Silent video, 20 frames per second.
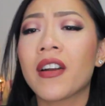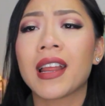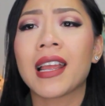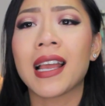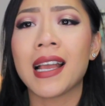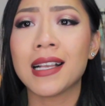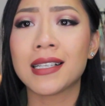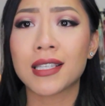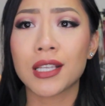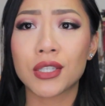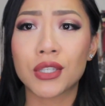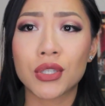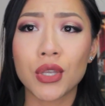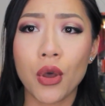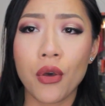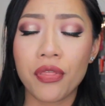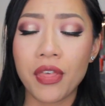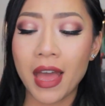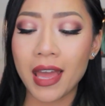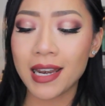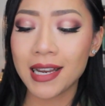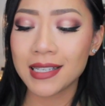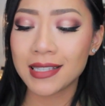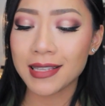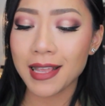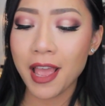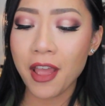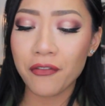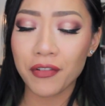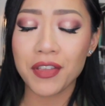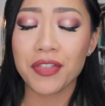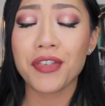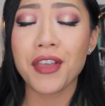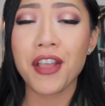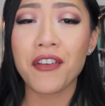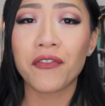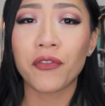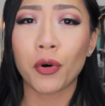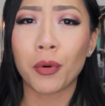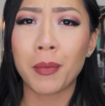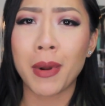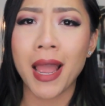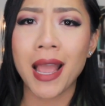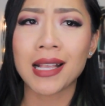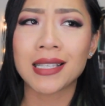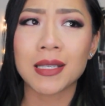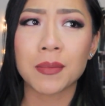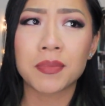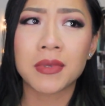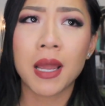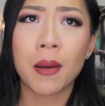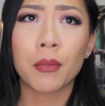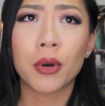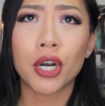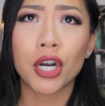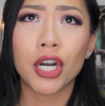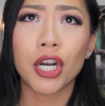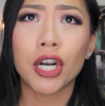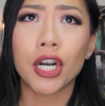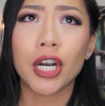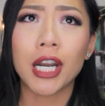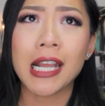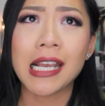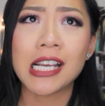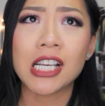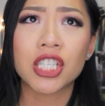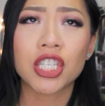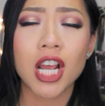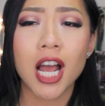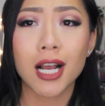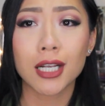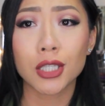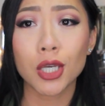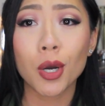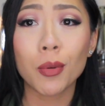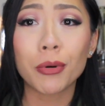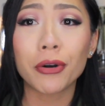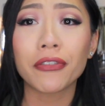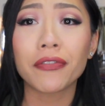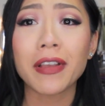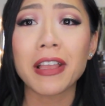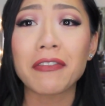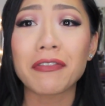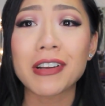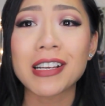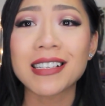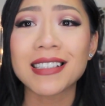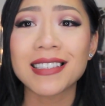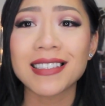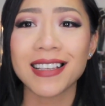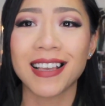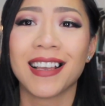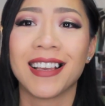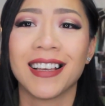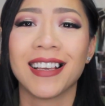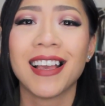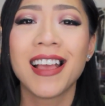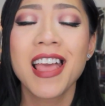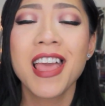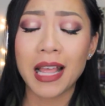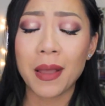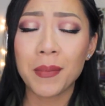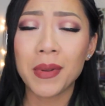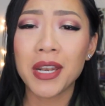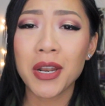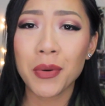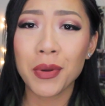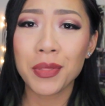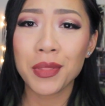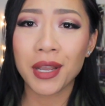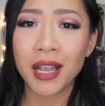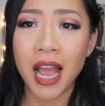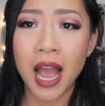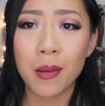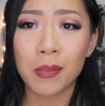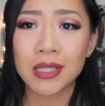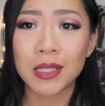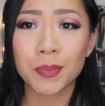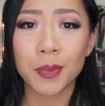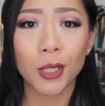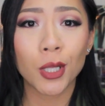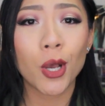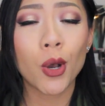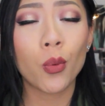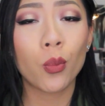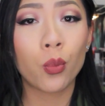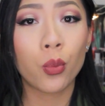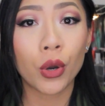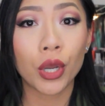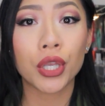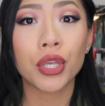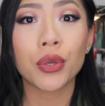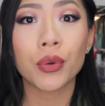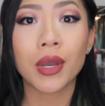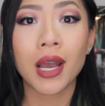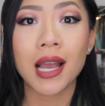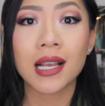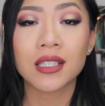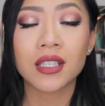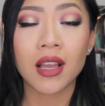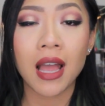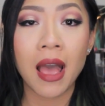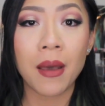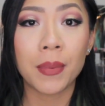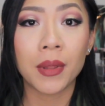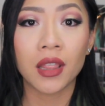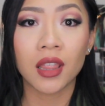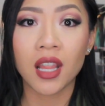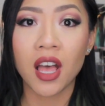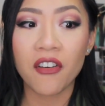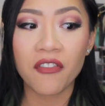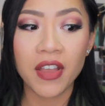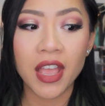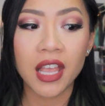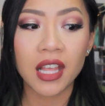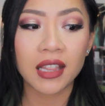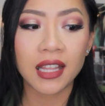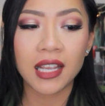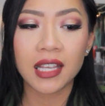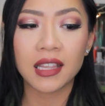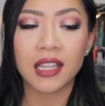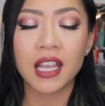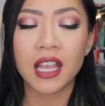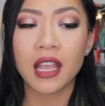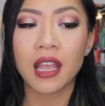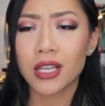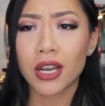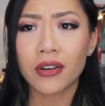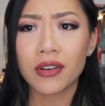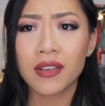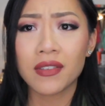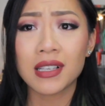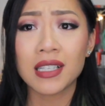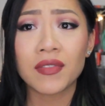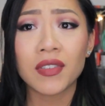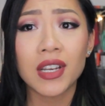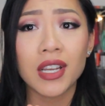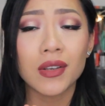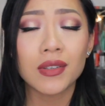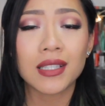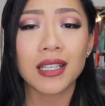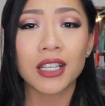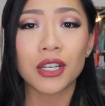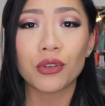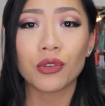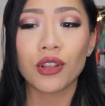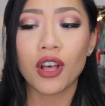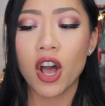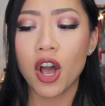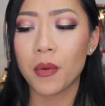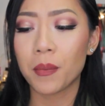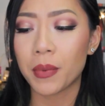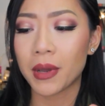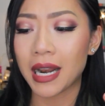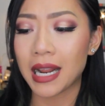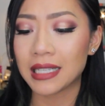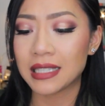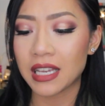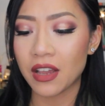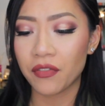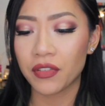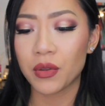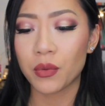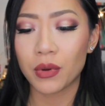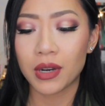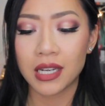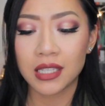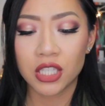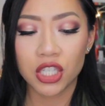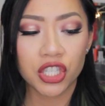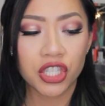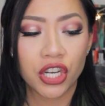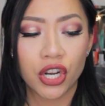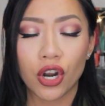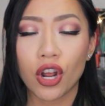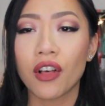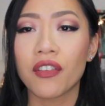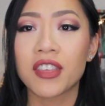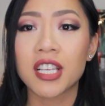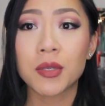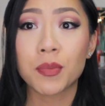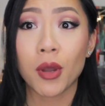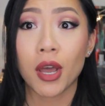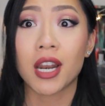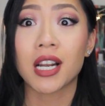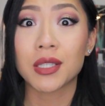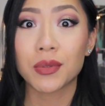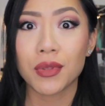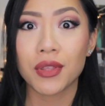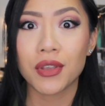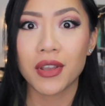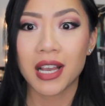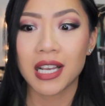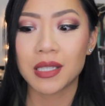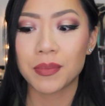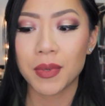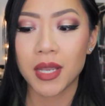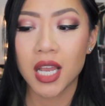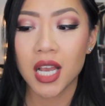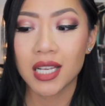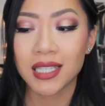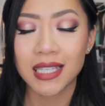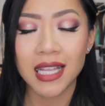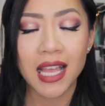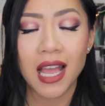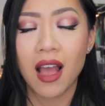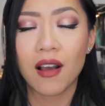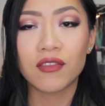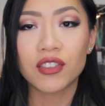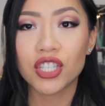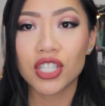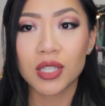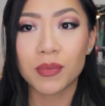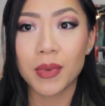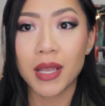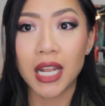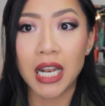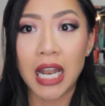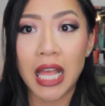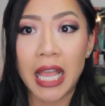right guys, so that is everything for my September-ish October favorites. Let me know in the comments below what you guys have been loving lately. Sorry this video is a little long, but I definitely want to share all these products with you guys because I've just been